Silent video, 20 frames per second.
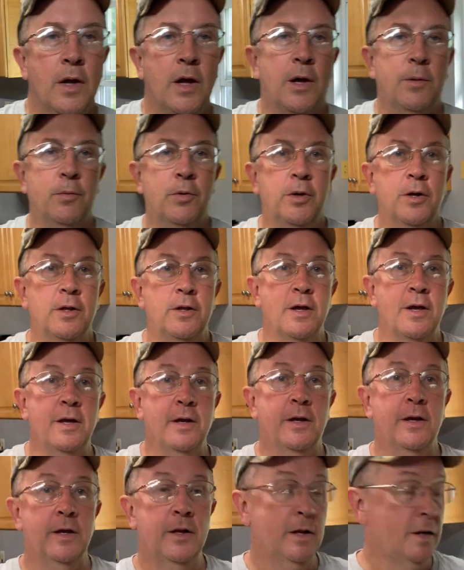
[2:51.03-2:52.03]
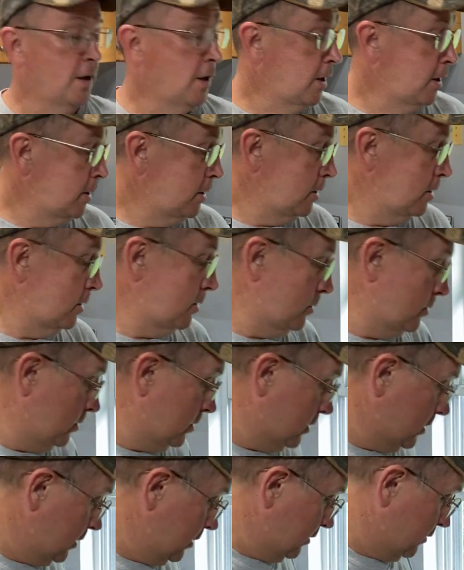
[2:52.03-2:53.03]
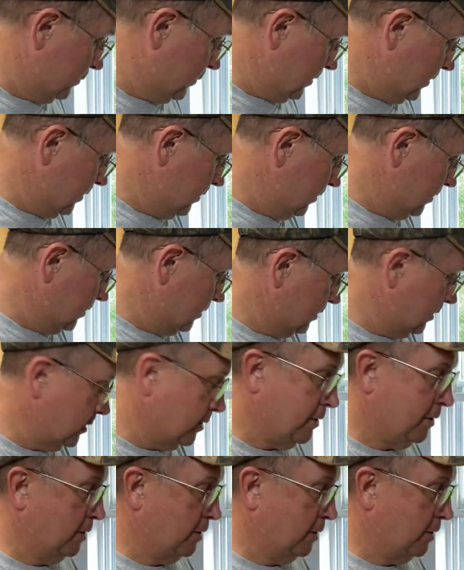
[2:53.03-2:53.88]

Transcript: I'm going to take and load these bullets,